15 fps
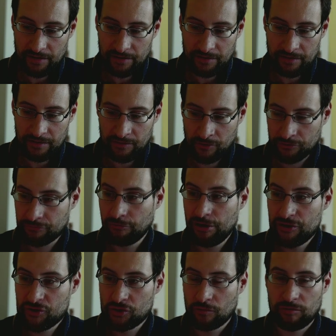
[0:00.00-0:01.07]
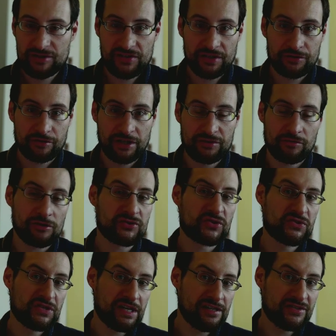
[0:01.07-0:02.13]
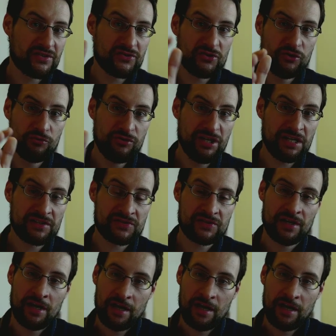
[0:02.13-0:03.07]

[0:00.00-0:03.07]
not really sure what they try to. Also, there is this new Nix.